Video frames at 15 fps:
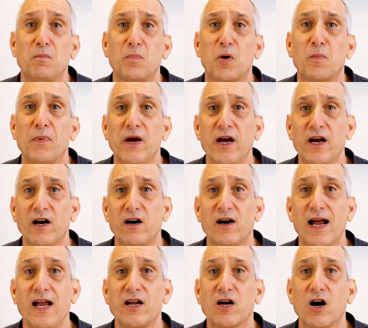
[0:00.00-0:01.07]
prepare
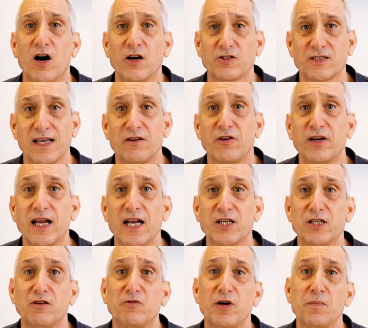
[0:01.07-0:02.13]
a cost
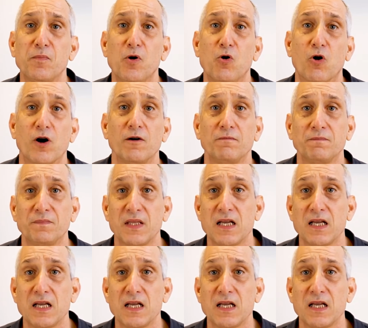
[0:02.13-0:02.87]
segregation report,